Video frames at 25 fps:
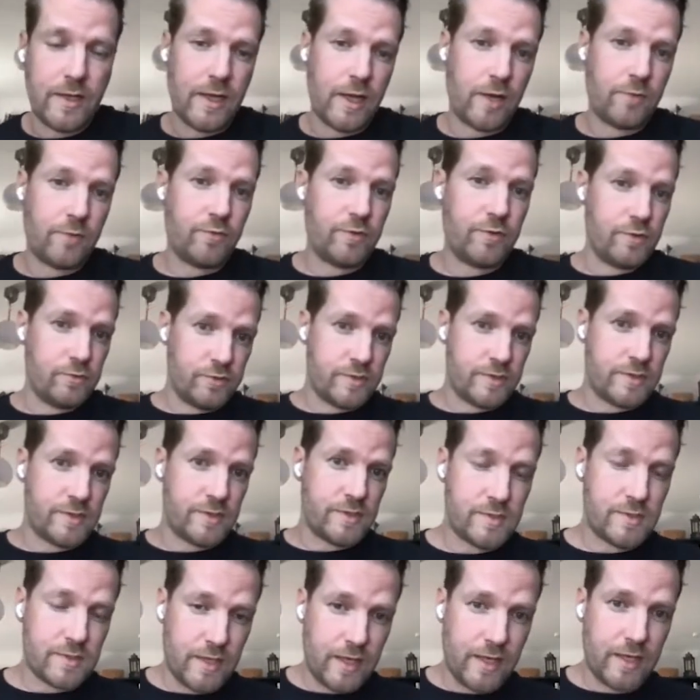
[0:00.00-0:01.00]
And we use
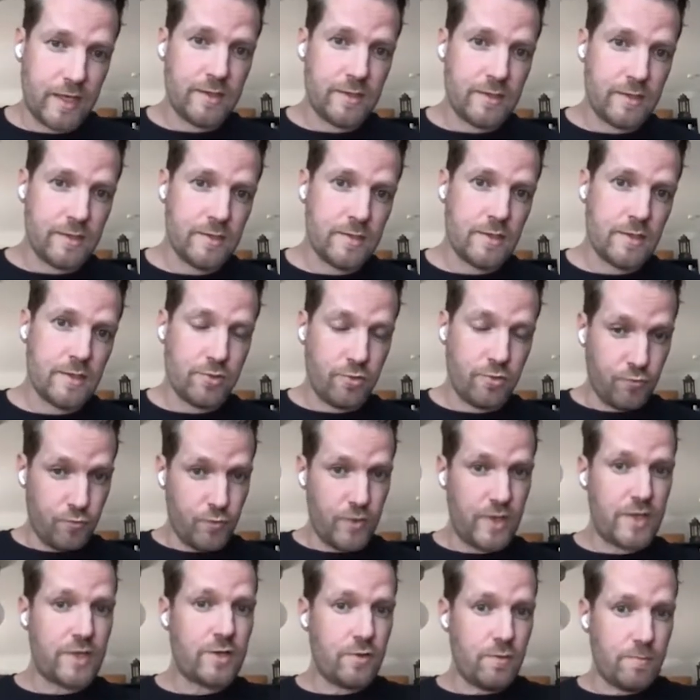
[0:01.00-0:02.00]
this data to
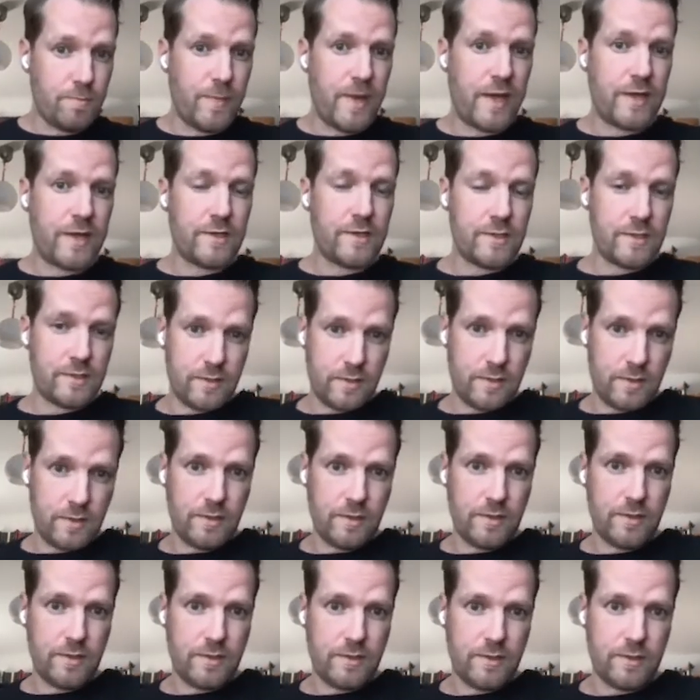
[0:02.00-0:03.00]
recommend
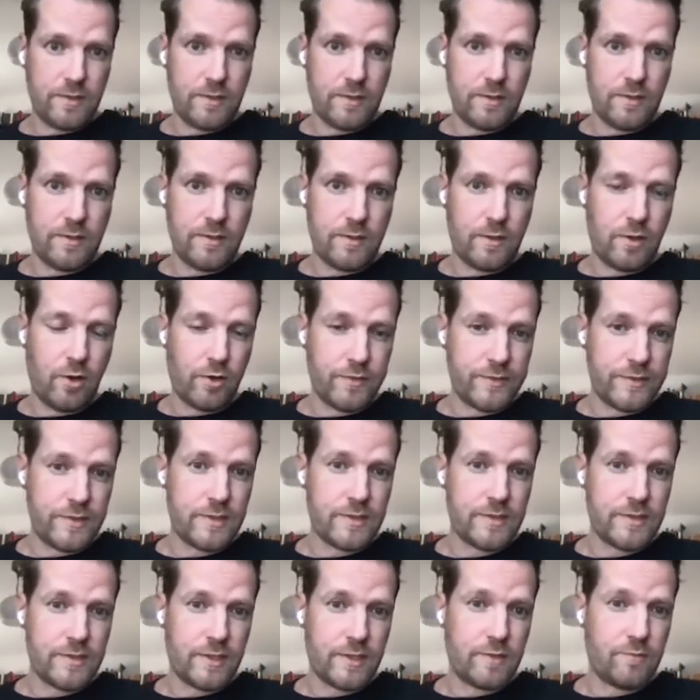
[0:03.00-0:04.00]

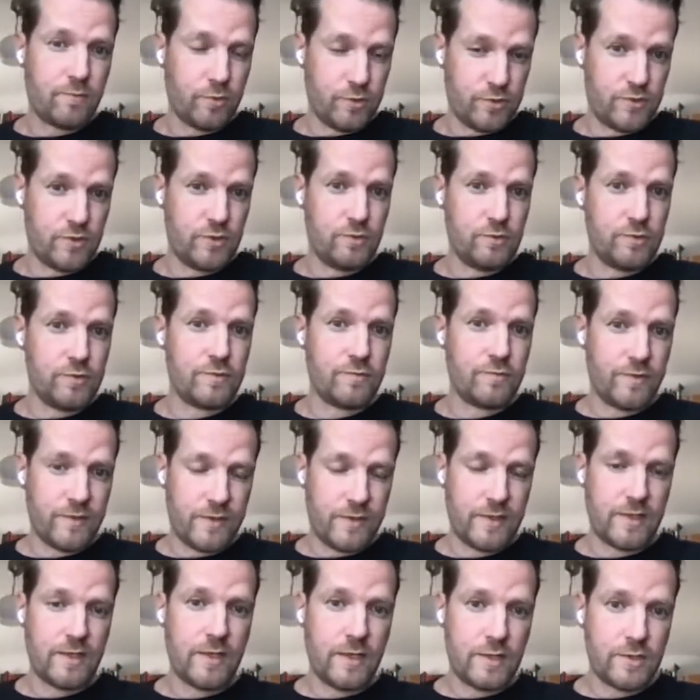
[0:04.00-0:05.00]
content that was used
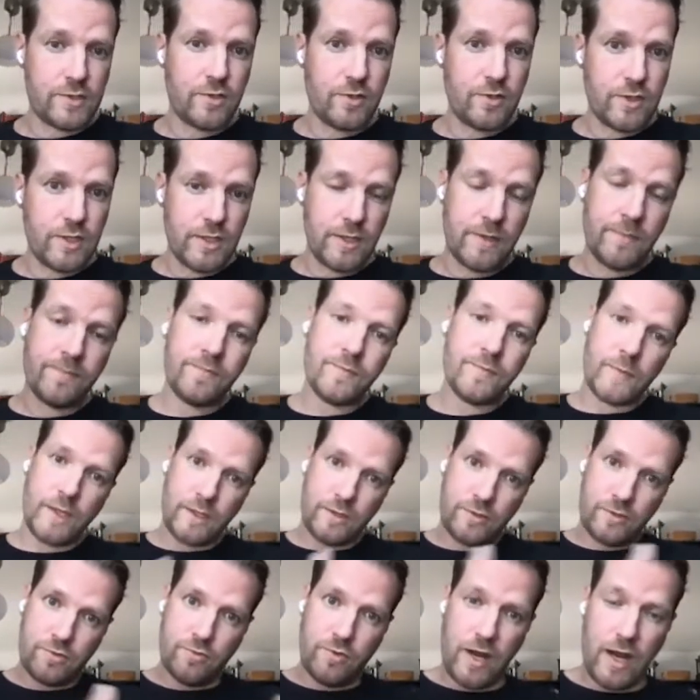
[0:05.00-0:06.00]
within that journey
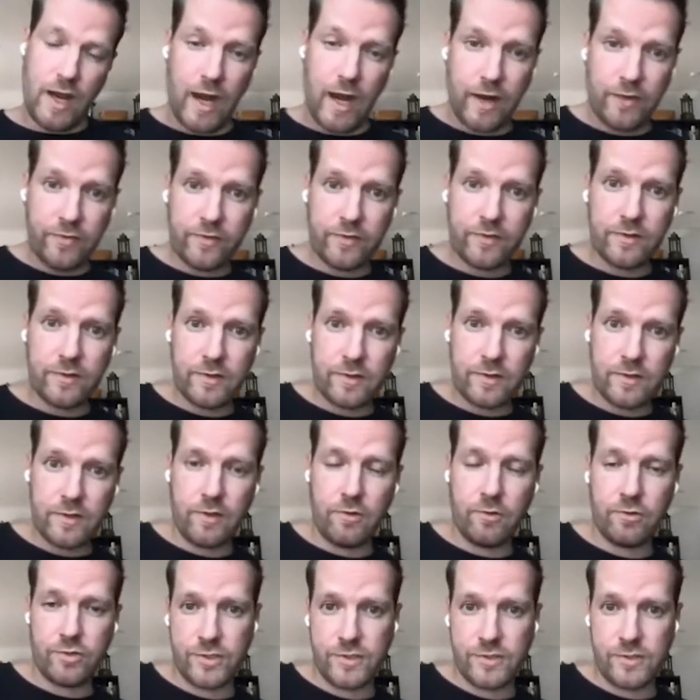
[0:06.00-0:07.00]
to other
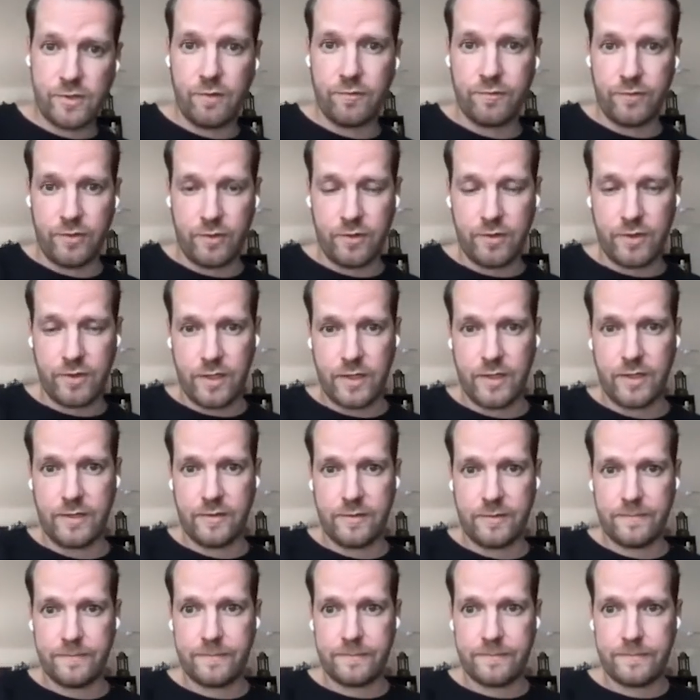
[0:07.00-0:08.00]
coaches of your kind.